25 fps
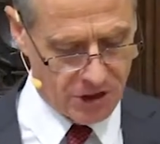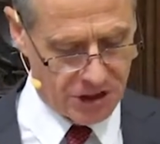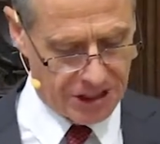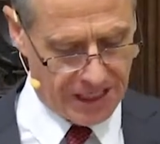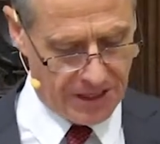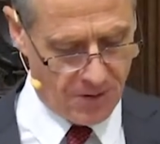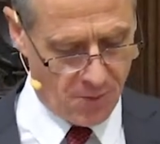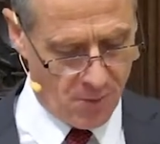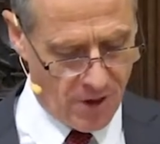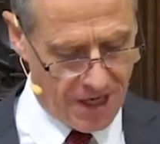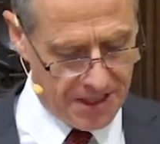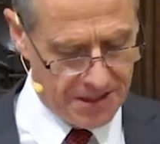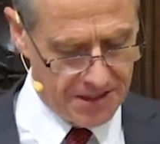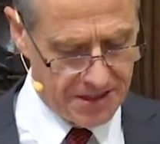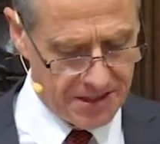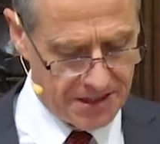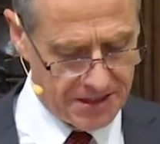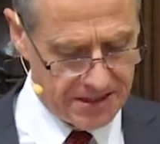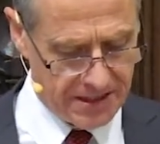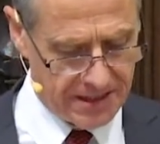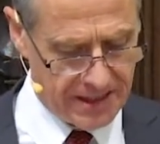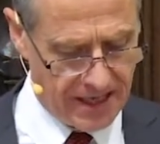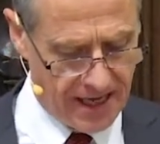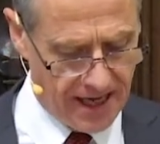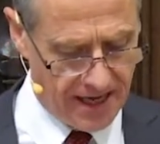show
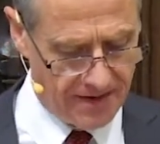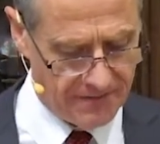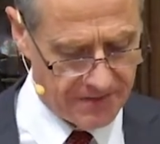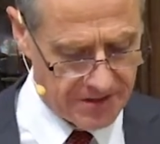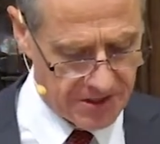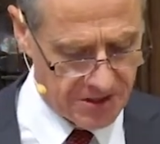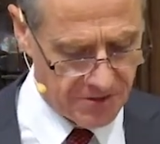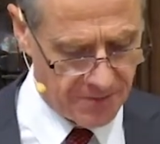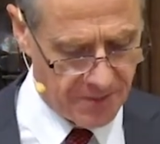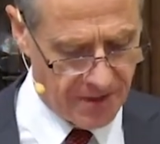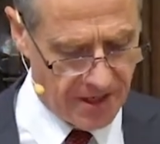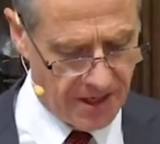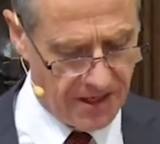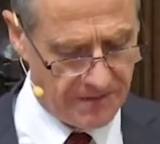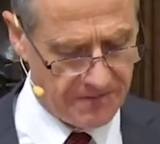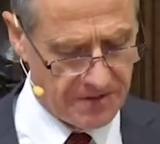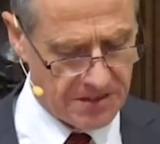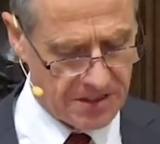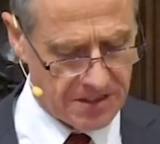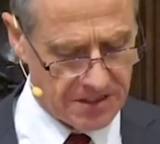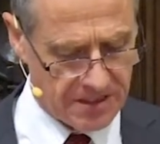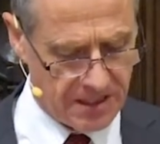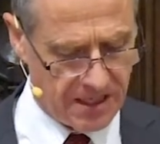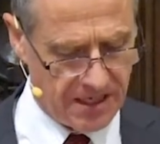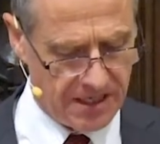wonders in the heavens above
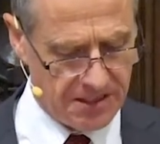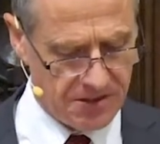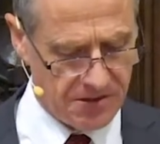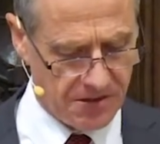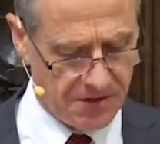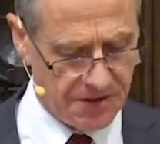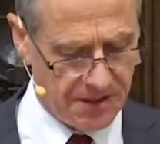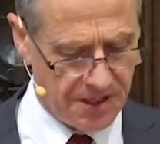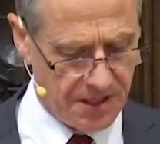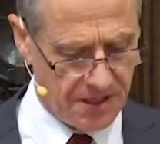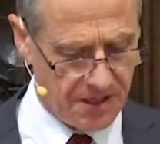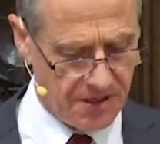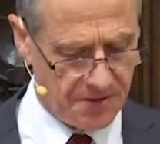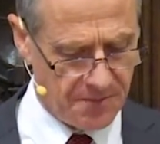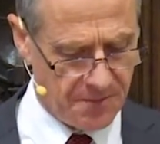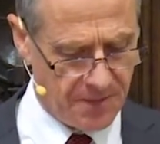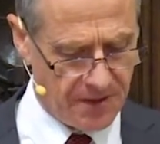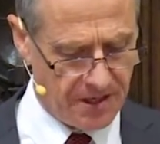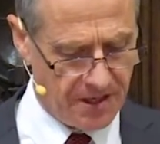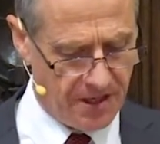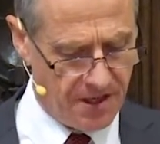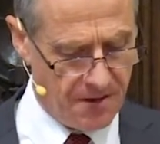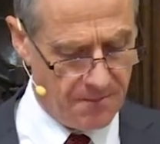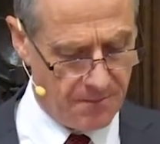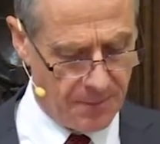and signs on the earth below,